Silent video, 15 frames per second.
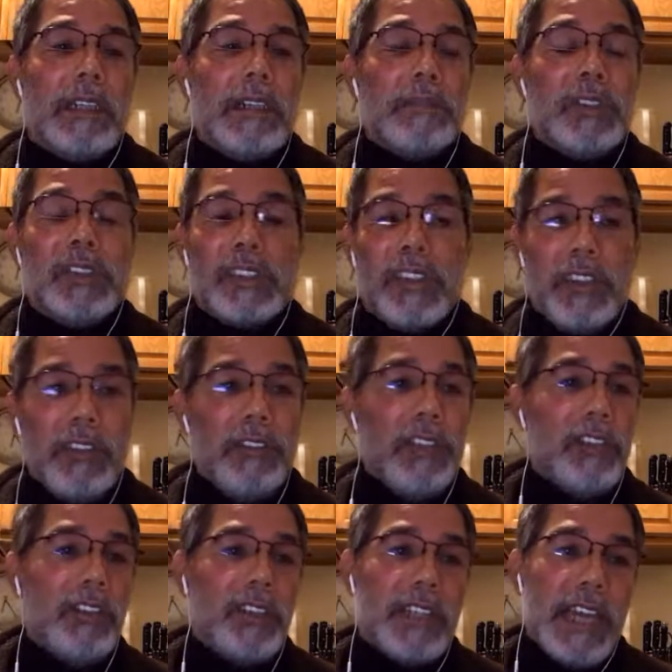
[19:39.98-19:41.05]
music theory
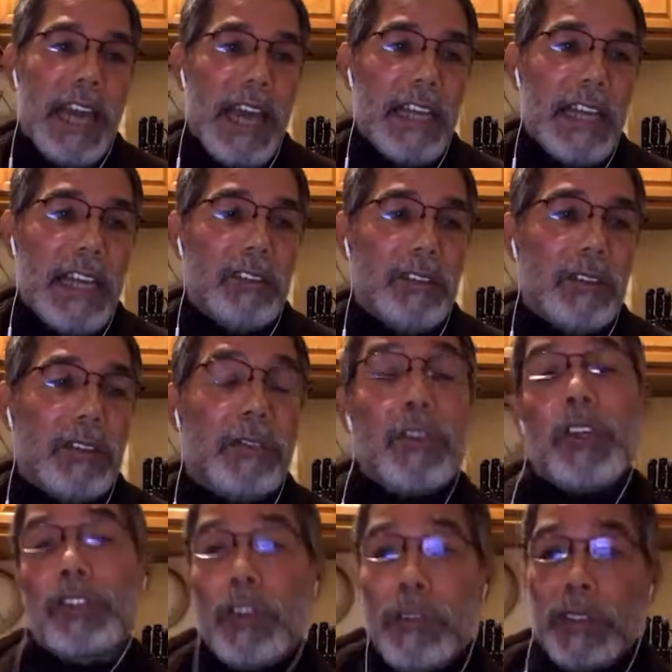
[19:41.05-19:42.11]
and all that. Of
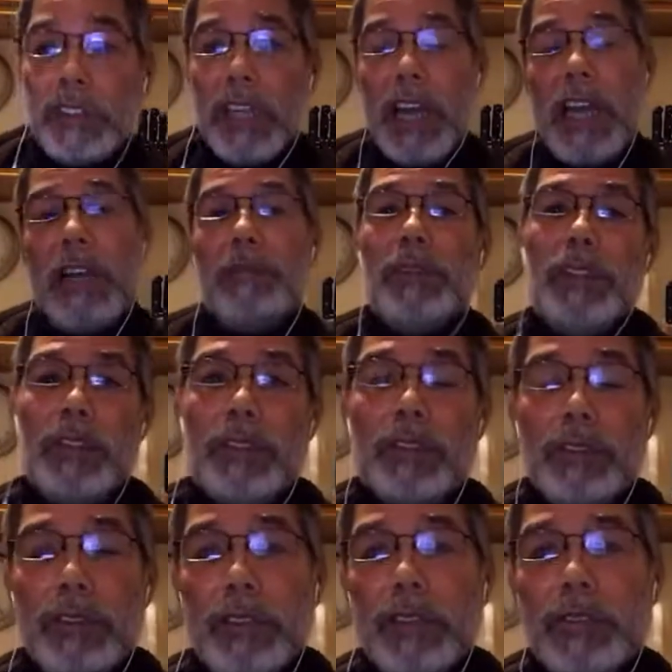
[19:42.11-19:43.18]
course, over time,
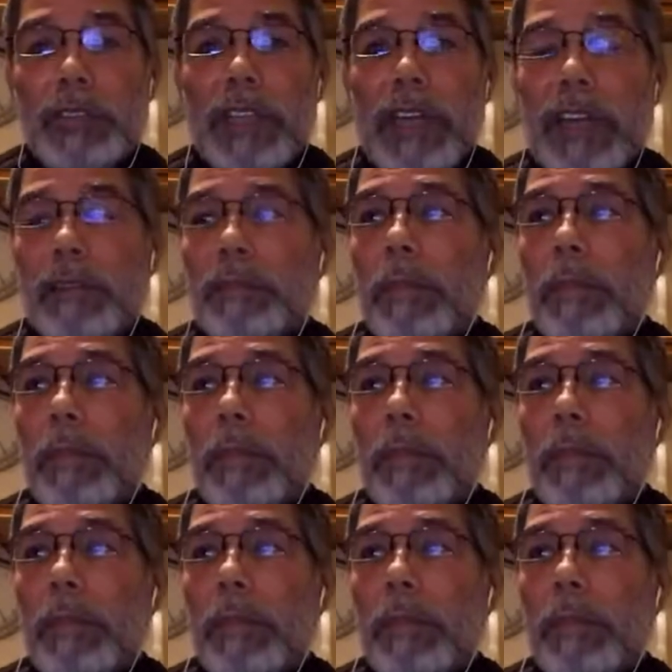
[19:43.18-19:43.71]
you lose that.